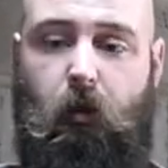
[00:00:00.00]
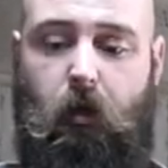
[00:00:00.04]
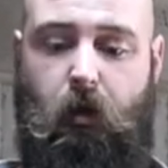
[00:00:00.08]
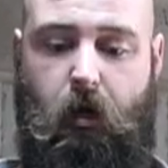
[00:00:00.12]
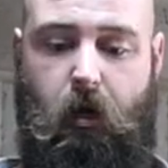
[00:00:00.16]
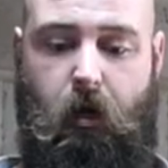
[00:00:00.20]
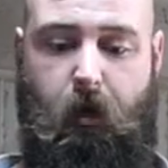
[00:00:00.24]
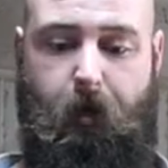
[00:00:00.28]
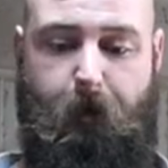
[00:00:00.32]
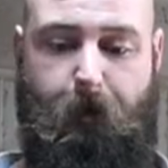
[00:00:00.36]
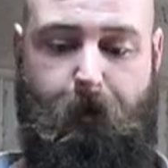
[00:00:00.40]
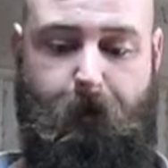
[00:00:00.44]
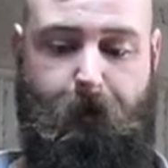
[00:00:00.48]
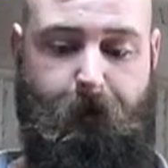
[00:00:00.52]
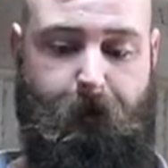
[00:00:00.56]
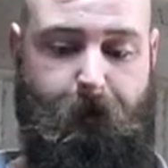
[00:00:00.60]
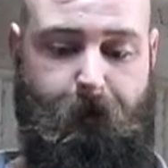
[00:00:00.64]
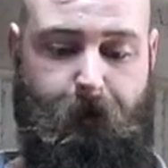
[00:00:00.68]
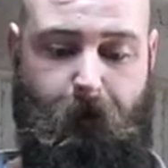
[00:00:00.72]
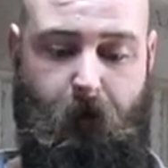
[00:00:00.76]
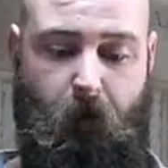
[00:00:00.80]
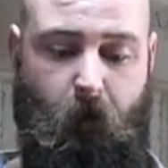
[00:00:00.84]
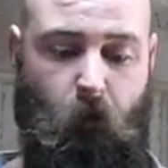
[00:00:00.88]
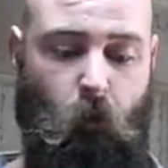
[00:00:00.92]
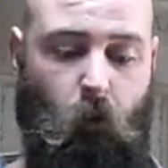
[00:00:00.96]

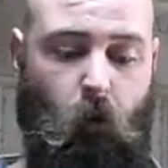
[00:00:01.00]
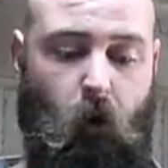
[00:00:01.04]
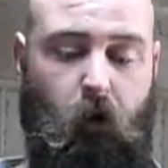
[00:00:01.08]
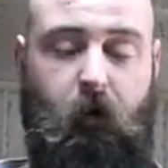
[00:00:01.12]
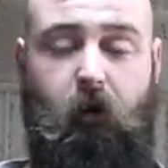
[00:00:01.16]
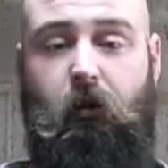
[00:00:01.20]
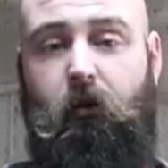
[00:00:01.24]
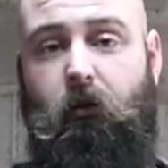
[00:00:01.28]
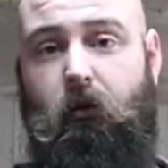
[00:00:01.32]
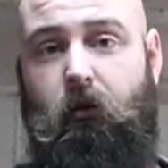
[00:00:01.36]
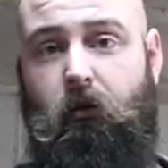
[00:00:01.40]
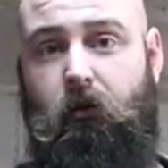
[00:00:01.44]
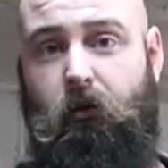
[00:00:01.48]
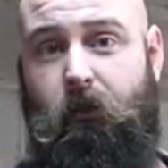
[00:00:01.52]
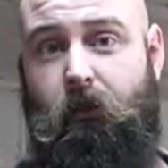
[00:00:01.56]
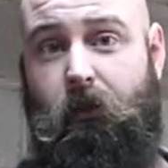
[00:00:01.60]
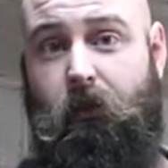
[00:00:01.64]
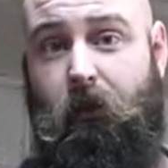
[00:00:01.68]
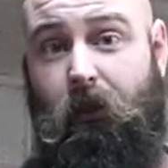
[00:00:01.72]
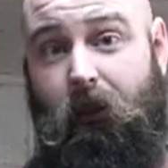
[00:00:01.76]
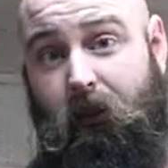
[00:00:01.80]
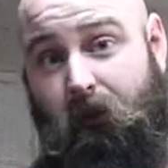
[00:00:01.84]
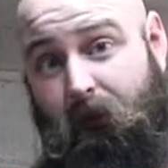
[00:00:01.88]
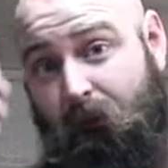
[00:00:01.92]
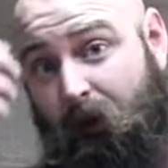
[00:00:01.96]
I want
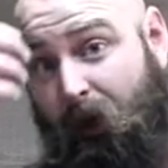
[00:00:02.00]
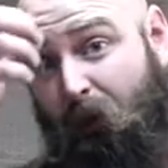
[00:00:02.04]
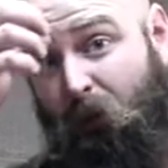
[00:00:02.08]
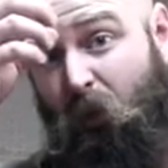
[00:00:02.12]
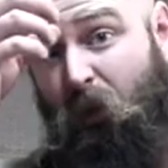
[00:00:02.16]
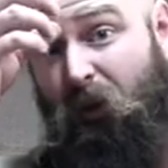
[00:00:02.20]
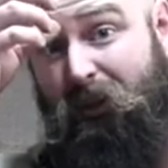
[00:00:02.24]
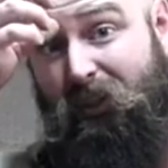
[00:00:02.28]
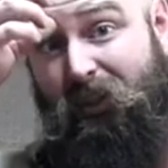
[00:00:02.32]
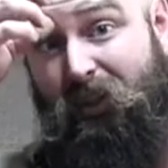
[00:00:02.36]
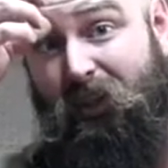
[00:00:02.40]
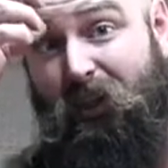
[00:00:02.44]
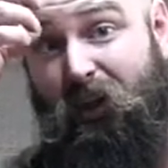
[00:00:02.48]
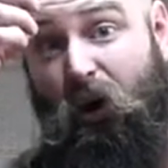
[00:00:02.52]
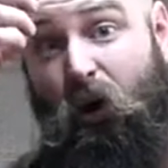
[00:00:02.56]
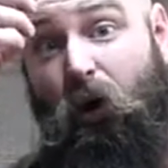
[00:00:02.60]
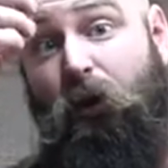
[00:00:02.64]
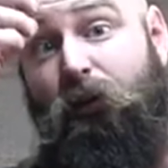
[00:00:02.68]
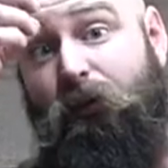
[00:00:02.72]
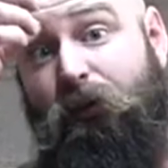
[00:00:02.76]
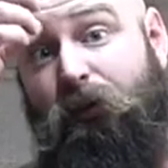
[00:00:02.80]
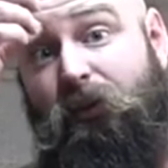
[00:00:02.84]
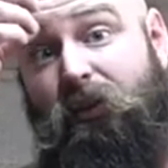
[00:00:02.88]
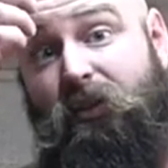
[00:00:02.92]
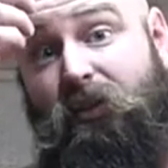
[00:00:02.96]
to know
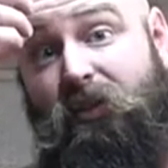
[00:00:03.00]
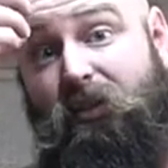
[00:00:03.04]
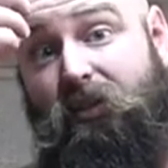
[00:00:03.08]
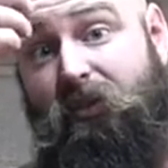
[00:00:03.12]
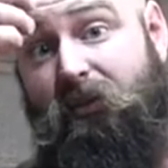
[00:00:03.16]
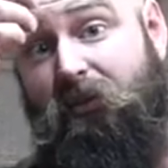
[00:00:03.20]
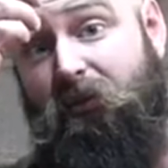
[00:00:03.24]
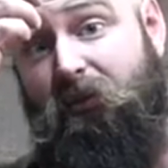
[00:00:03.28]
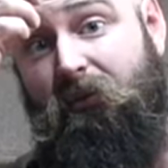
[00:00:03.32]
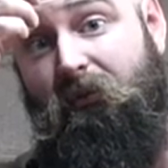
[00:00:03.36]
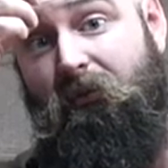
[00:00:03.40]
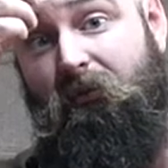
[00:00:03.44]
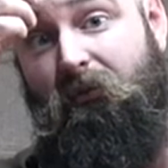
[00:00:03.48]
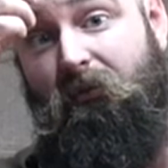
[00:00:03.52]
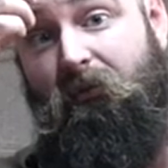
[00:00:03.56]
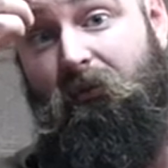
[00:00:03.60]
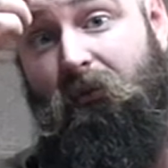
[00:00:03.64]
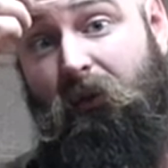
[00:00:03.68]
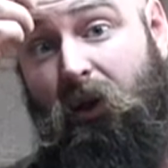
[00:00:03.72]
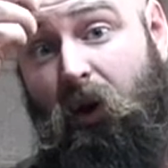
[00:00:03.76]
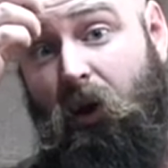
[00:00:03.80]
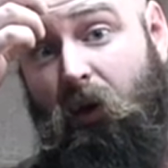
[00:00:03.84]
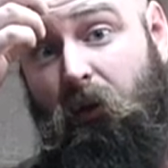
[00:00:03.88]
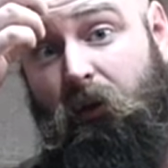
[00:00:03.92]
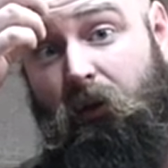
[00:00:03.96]
if it's
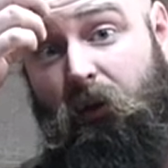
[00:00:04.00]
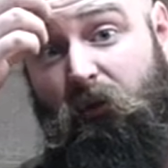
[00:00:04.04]
going